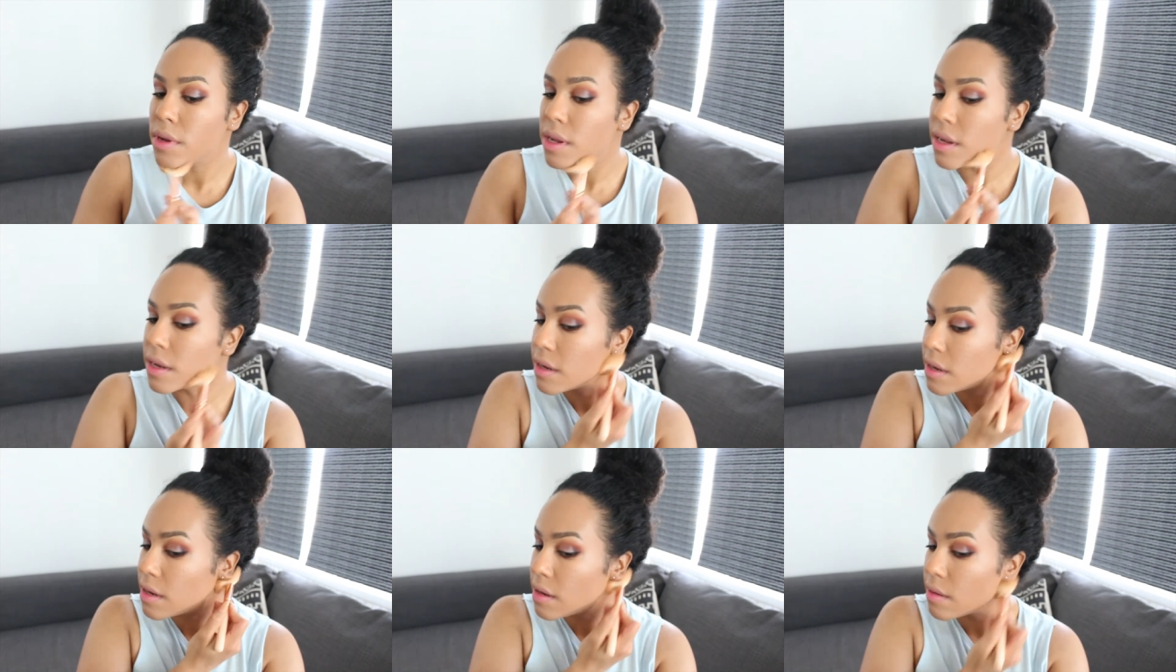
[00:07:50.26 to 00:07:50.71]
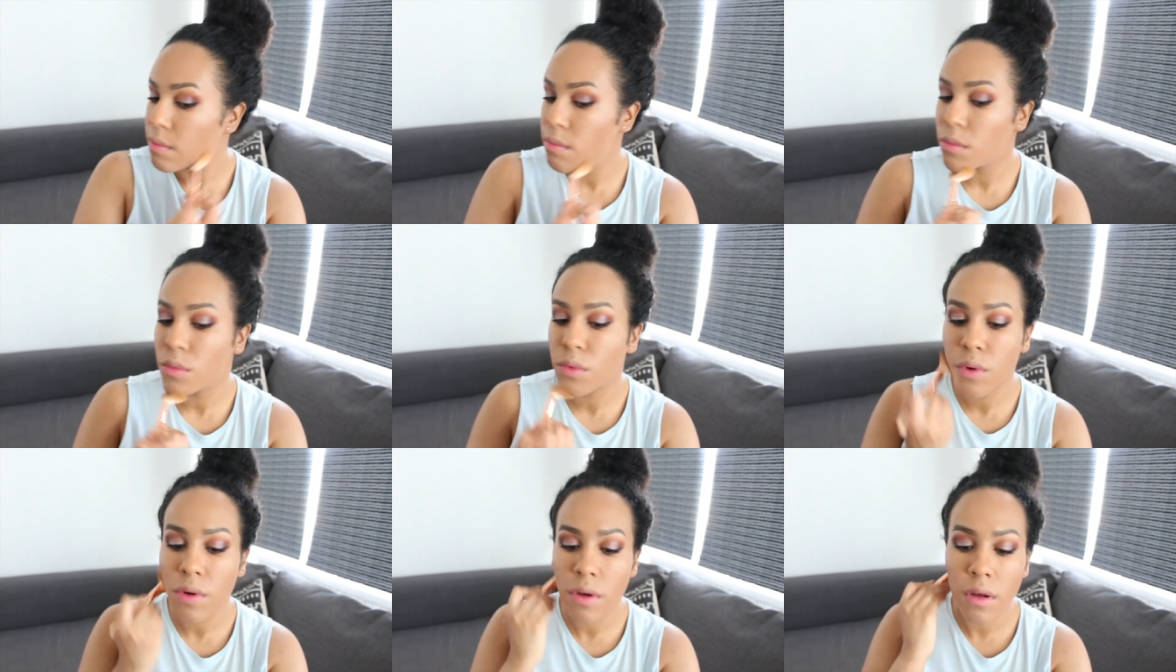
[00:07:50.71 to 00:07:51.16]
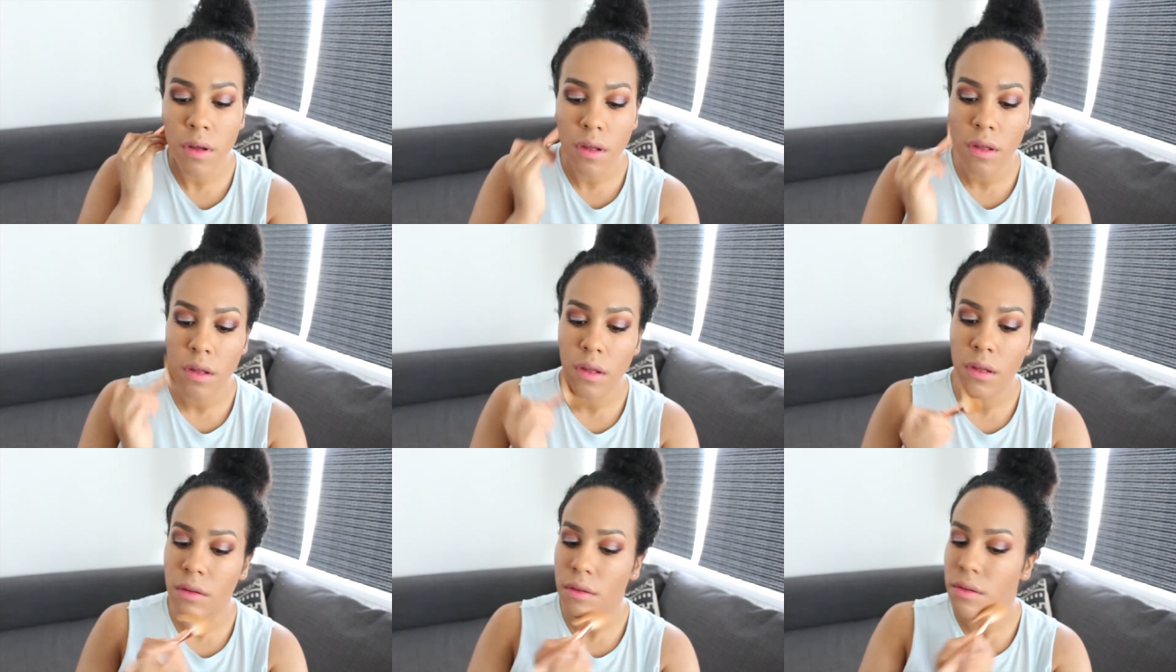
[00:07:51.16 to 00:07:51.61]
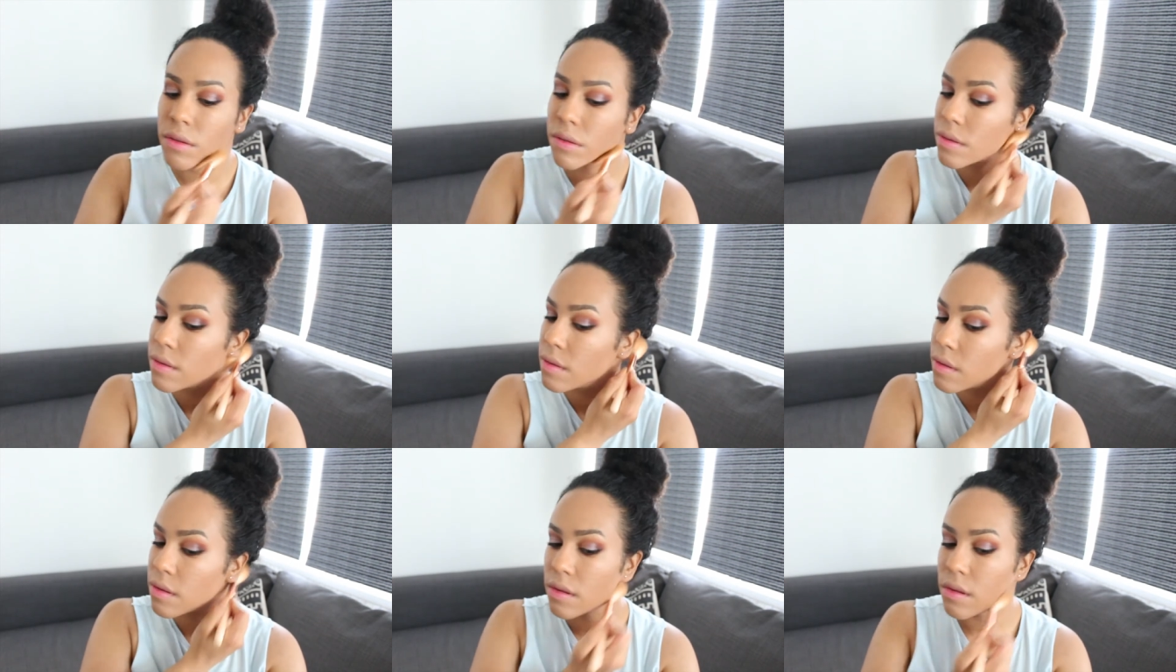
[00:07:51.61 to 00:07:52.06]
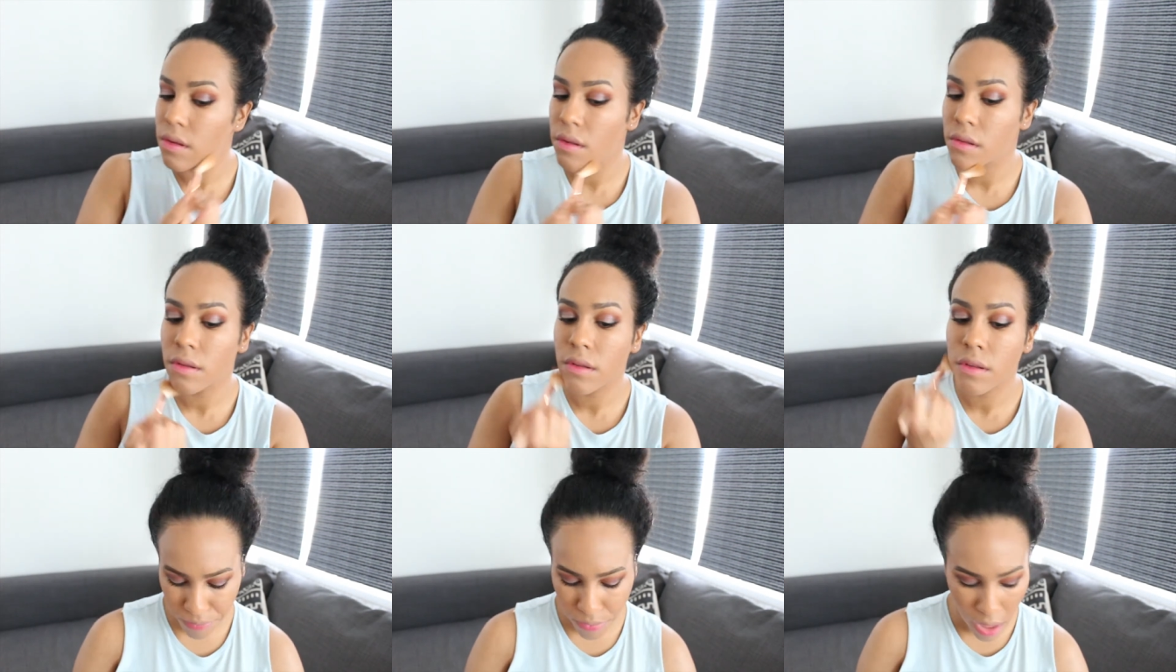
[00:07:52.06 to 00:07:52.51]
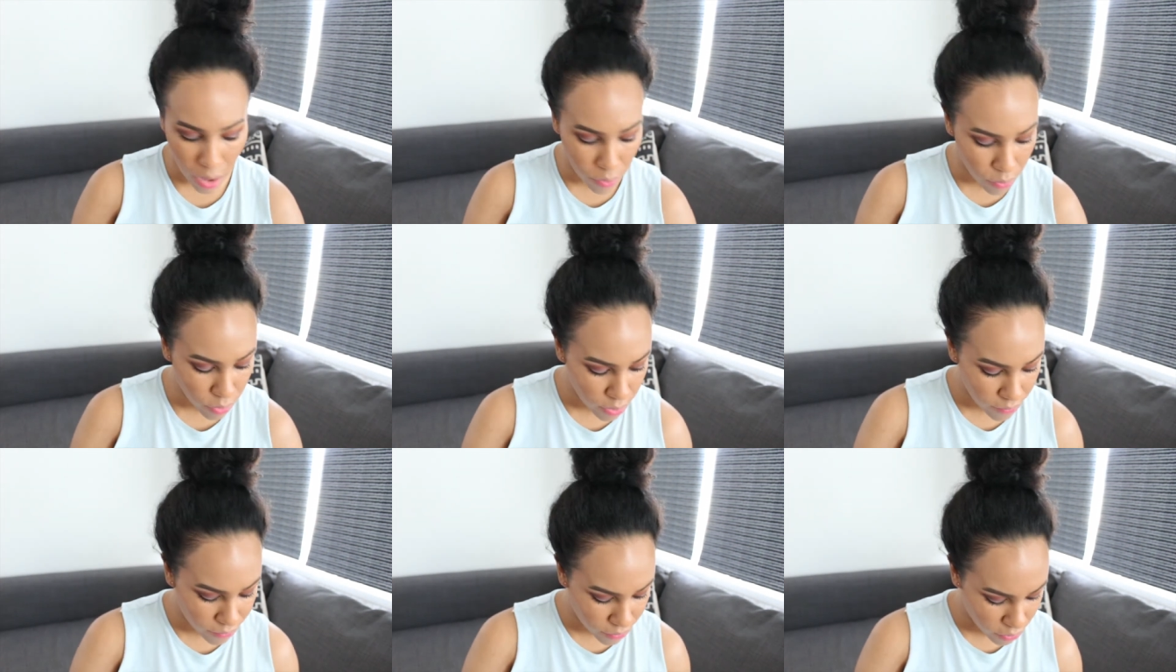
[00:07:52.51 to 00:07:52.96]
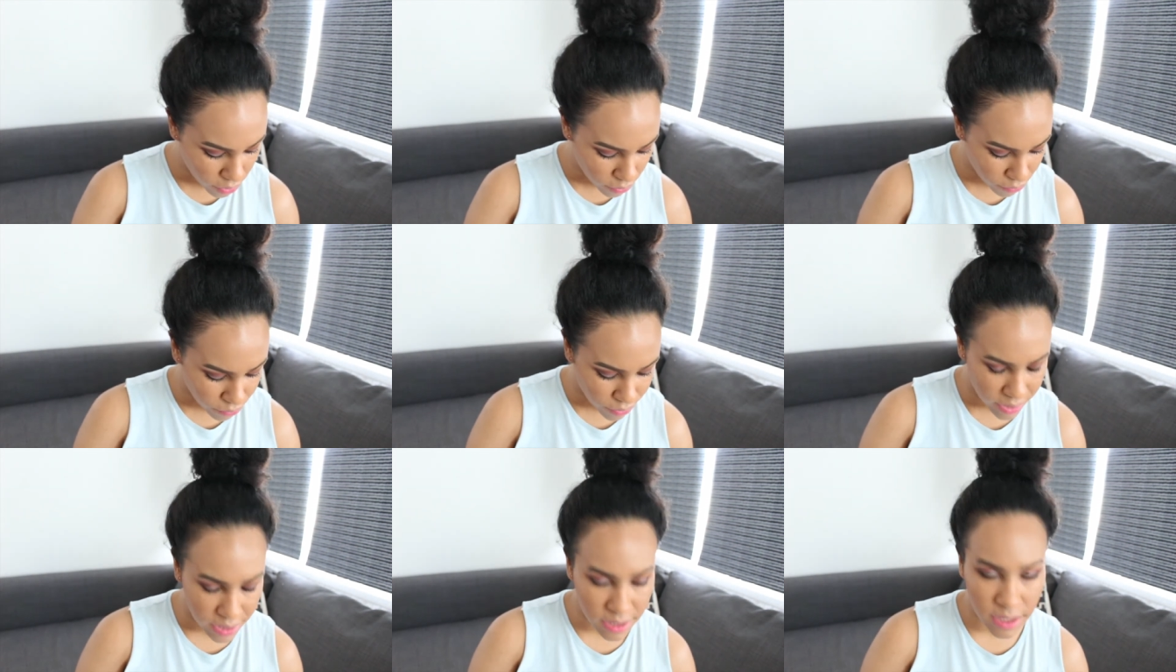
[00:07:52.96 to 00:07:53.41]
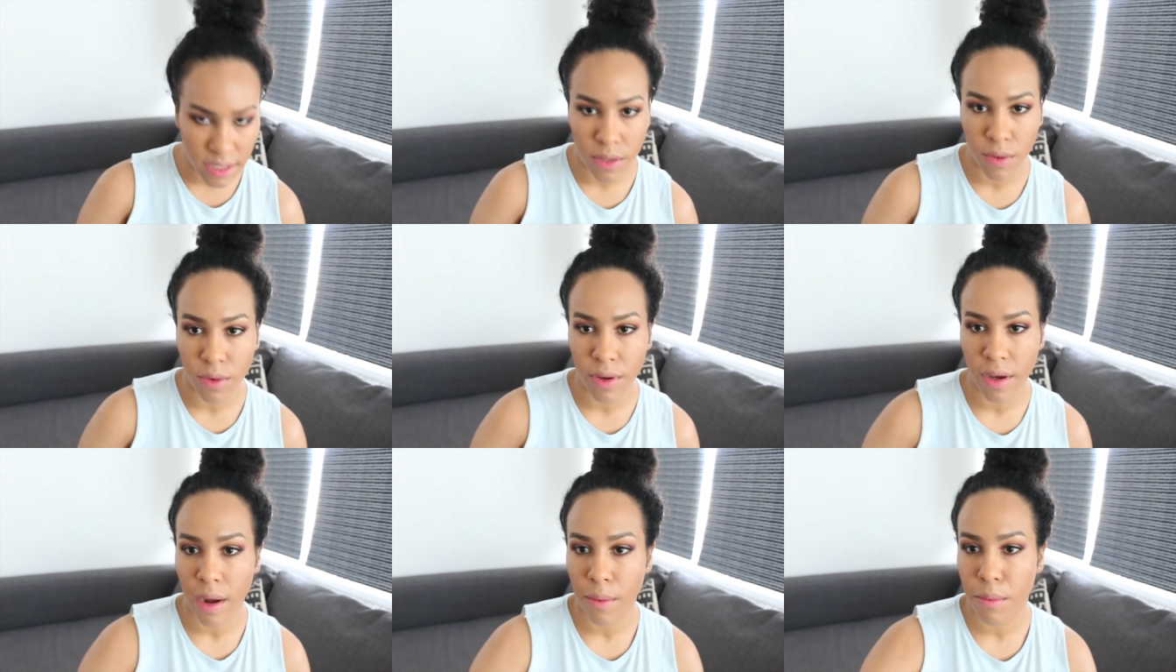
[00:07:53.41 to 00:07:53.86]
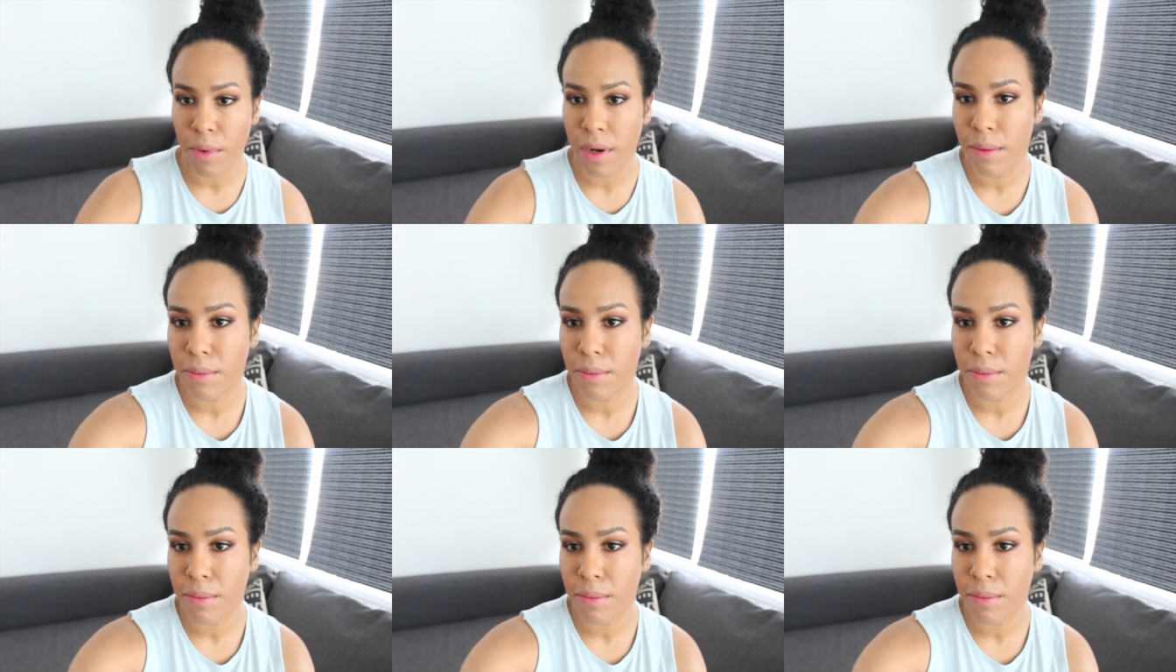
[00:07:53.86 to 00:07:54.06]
add a bit more. I don't know if you could really see on camera.